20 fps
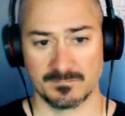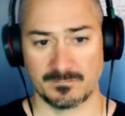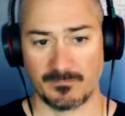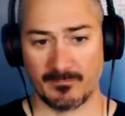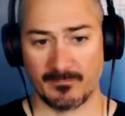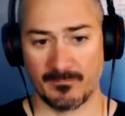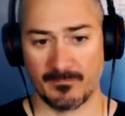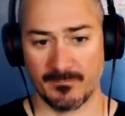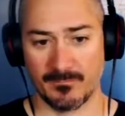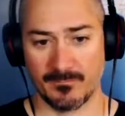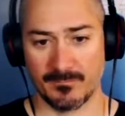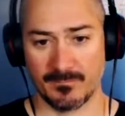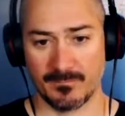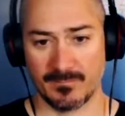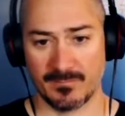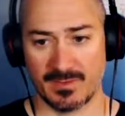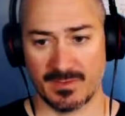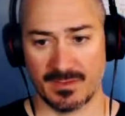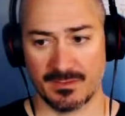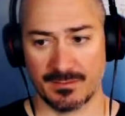
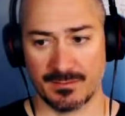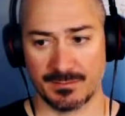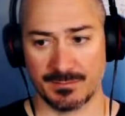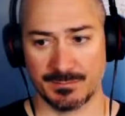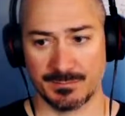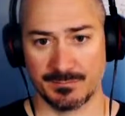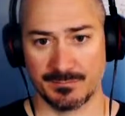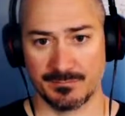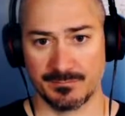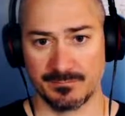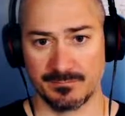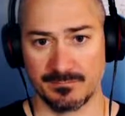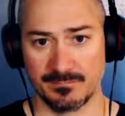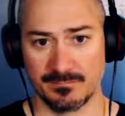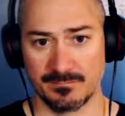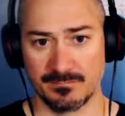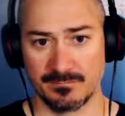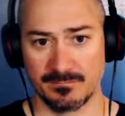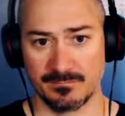Nobody speaks.